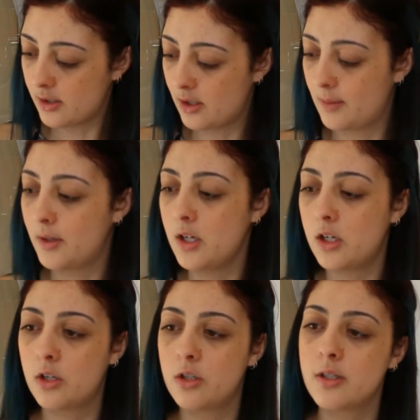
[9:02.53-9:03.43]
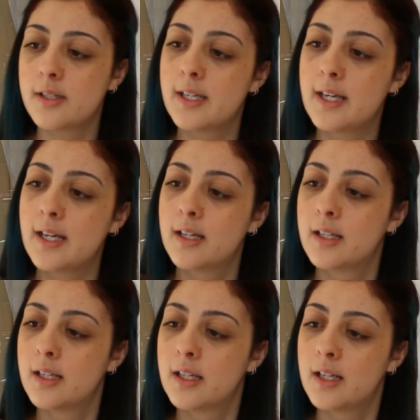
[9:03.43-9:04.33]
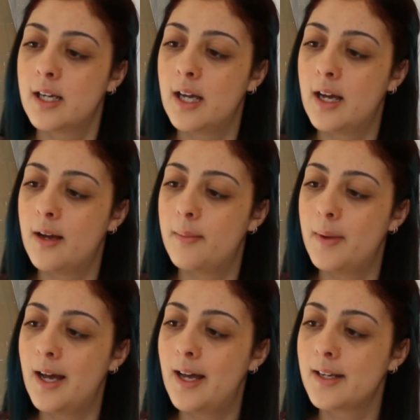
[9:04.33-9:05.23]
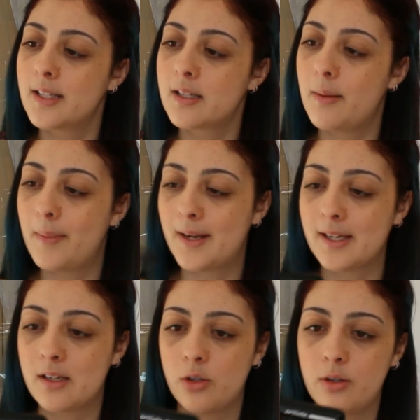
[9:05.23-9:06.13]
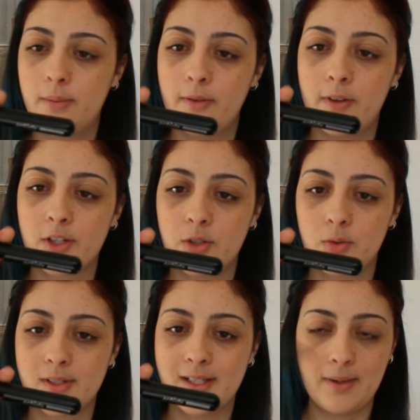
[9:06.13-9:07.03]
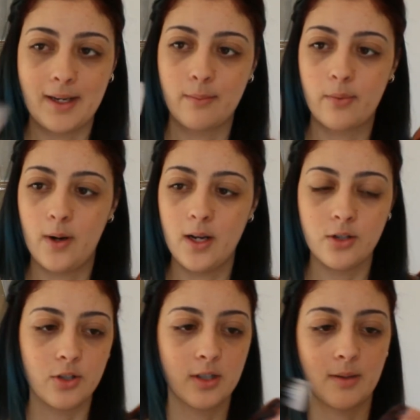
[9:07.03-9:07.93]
So I'm going to use the Artiste Manicure Professional Stippling brush,